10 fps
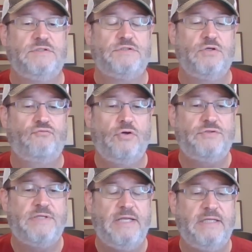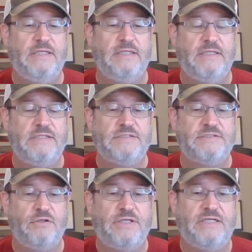So rotating
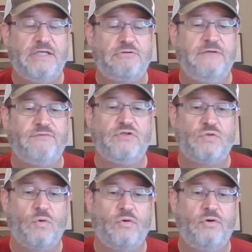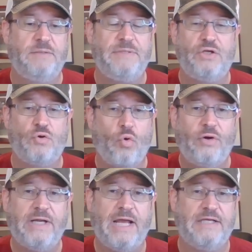is and looking at your inventory and being
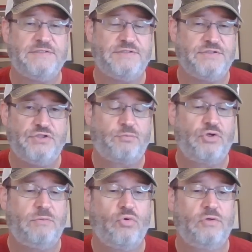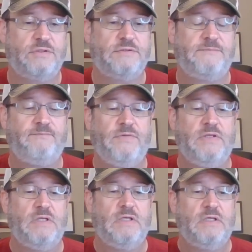organized is super important.
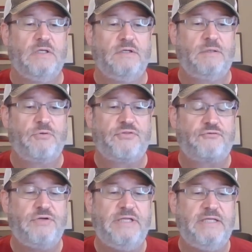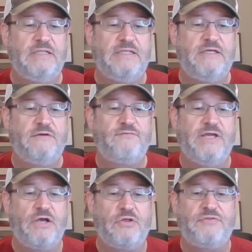Number three, live
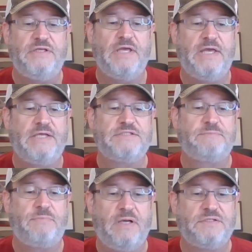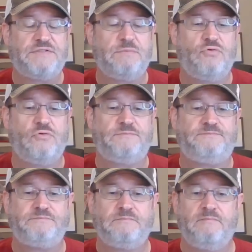healthy as possible.
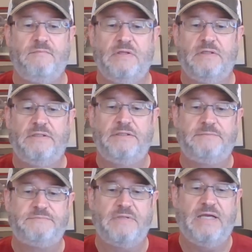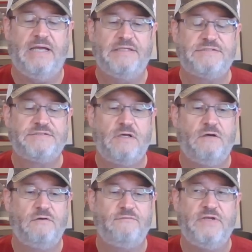Um, I
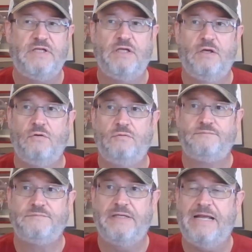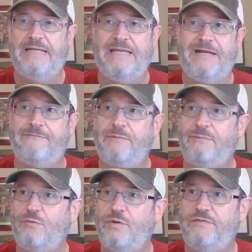saw a video, and I can't even
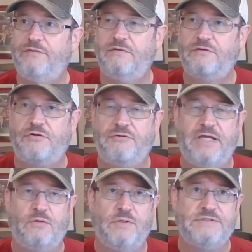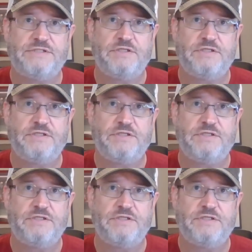remember what the creator was.